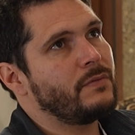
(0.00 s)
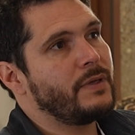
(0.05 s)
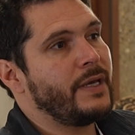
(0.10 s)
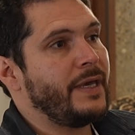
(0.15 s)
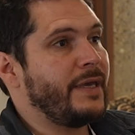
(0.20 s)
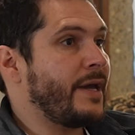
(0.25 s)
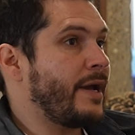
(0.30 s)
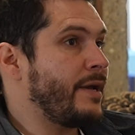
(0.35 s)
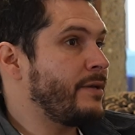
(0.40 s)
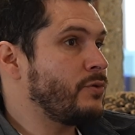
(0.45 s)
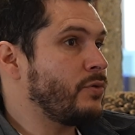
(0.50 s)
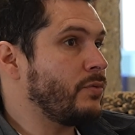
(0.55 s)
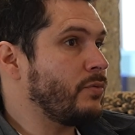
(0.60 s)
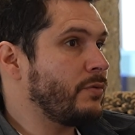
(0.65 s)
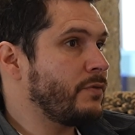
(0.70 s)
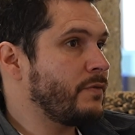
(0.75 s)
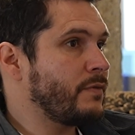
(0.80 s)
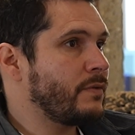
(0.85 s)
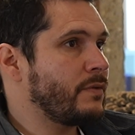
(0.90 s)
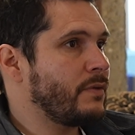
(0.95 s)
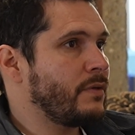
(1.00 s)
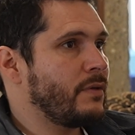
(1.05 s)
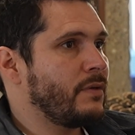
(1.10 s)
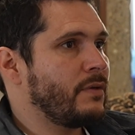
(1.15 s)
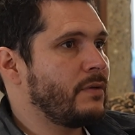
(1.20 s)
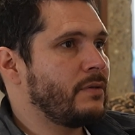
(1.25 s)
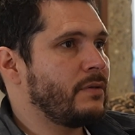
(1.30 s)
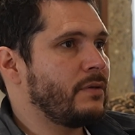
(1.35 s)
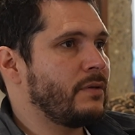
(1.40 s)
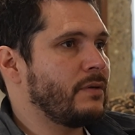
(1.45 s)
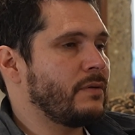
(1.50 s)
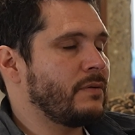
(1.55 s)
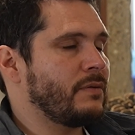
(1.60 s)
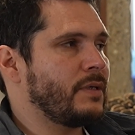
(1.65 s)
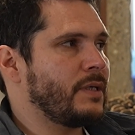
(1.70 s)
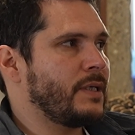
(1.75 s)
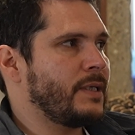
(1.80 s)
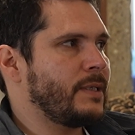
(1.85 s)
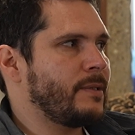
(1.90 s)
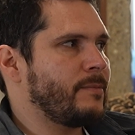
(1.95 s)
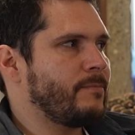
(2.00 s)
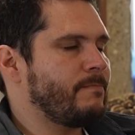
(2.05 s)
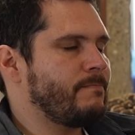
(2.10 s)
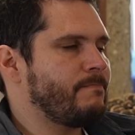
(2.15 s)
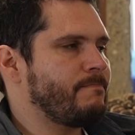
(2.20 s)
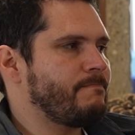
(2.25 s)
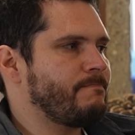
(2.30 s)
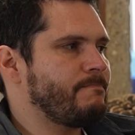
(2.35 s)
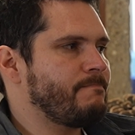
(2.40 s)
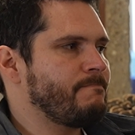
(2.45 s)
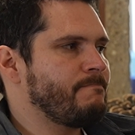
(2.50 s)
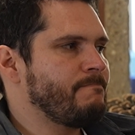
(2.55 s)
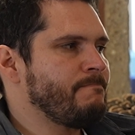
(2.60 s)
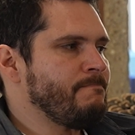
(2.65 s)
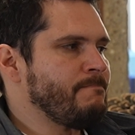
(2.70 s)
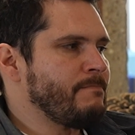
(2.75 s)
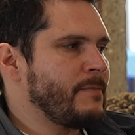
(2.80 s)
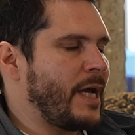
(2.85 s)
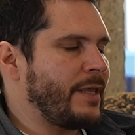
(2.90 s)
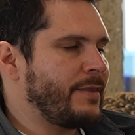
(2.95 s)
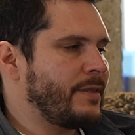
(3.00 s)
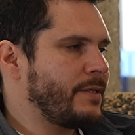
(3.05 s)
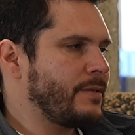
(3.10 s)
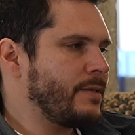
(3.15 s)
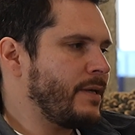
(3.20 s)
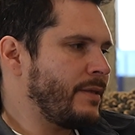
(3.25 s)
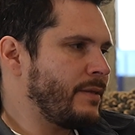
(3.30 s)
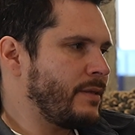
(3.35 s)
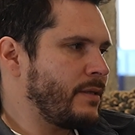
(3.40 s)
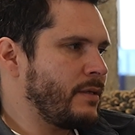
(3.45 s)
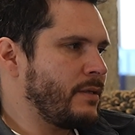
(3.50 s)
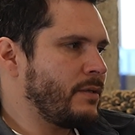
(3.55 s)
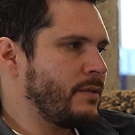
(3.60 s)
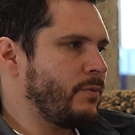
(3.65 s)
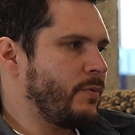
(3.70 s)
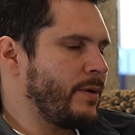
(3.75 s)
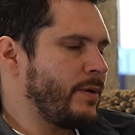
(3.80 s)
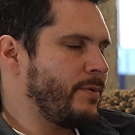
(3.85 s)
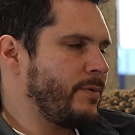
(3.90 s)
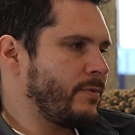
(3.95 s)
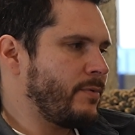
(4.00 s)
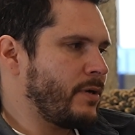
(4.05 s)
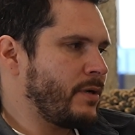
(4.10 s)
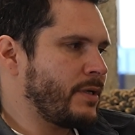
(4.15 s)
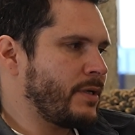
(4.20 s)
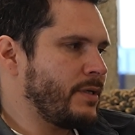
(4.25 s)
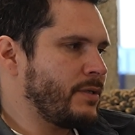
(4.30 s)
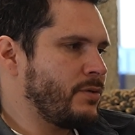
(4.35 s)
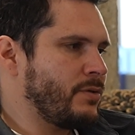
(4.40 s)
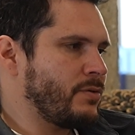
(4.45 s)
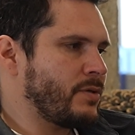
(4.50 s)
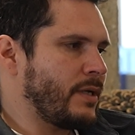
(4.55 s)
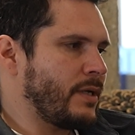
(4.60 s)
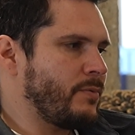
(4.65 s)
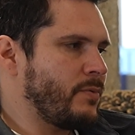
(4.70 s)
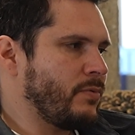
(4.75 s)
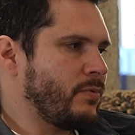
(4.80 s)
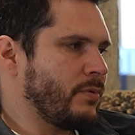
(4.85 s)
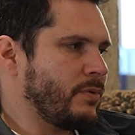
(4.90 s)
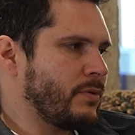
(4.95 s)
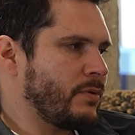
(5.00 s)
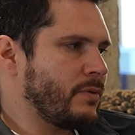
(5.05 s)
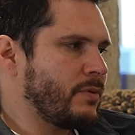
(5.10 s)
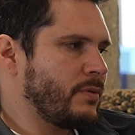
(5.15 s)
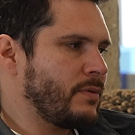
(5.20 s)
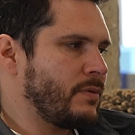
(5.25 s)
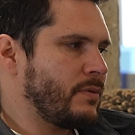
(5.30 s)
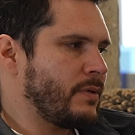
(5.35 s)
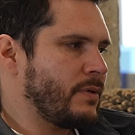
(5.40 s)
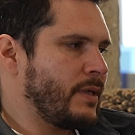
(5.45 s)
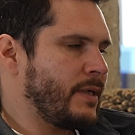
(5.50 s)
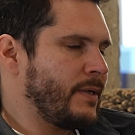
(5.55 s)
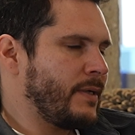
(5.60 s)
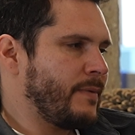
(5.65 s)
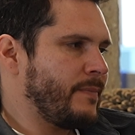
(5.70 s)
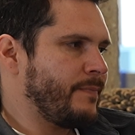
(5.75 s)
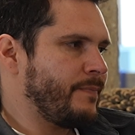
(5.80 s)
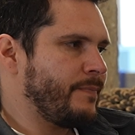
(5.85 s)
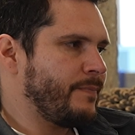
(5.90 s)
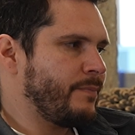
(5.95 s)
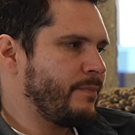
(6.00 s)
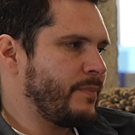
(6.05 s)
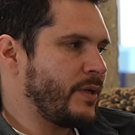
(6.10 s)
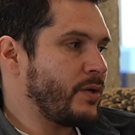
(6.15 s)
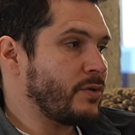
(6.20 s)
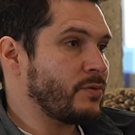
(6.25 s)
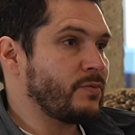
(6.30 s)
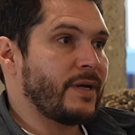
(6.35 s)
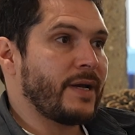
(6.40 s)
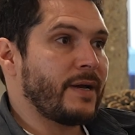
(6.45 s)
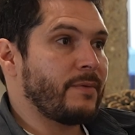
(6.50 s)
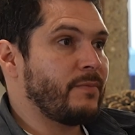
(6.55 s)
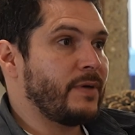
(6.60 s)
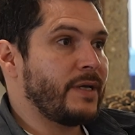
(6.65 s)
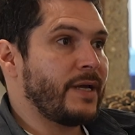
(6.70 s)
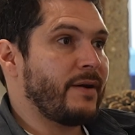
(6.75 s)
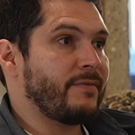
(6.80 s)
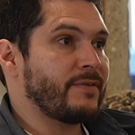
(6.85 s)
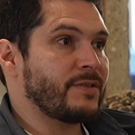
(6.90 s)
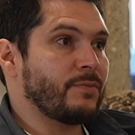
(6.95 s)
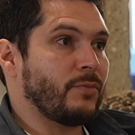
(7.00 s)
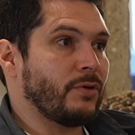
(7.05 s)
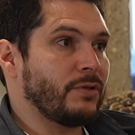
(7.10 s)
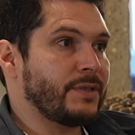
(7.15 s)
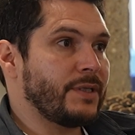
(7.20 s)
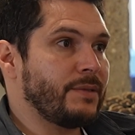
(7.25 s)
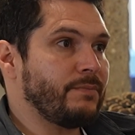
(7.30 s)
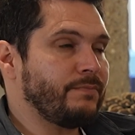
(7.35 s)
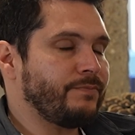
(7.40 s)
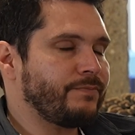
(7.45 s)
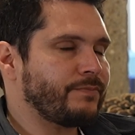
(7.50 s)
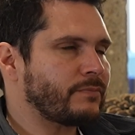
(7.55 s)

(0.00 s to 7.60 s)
AI tools, and in the way we work is usually we will, because we have a small team,